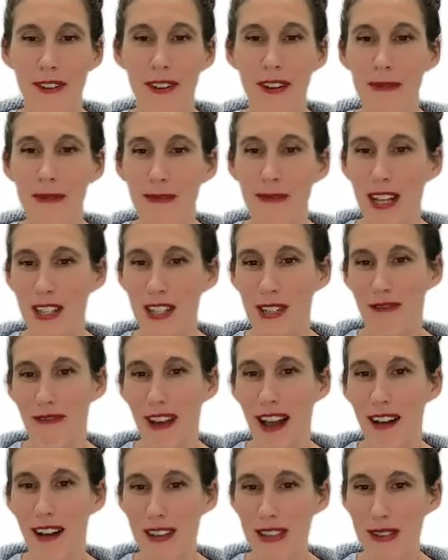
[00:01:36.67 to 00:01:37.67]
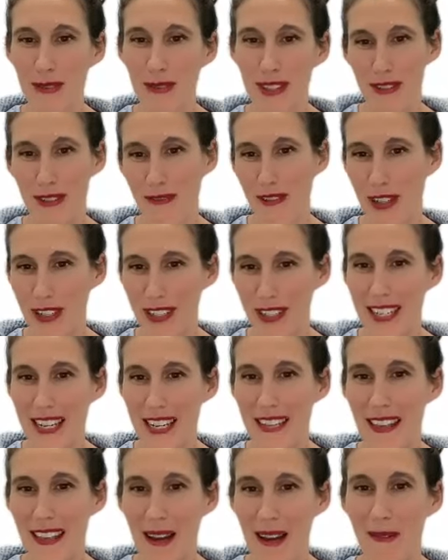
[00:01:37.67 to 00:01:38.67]
very much value the
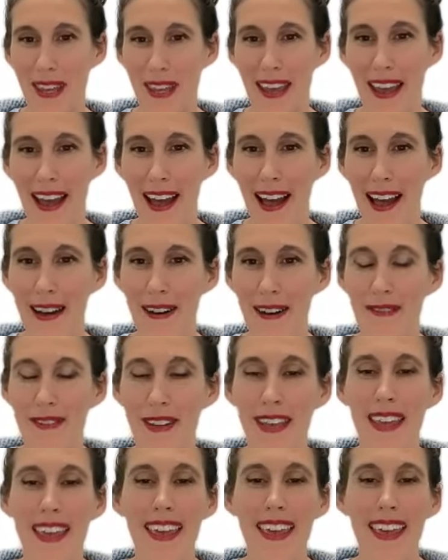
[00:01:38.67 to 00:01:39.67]
diversity that we have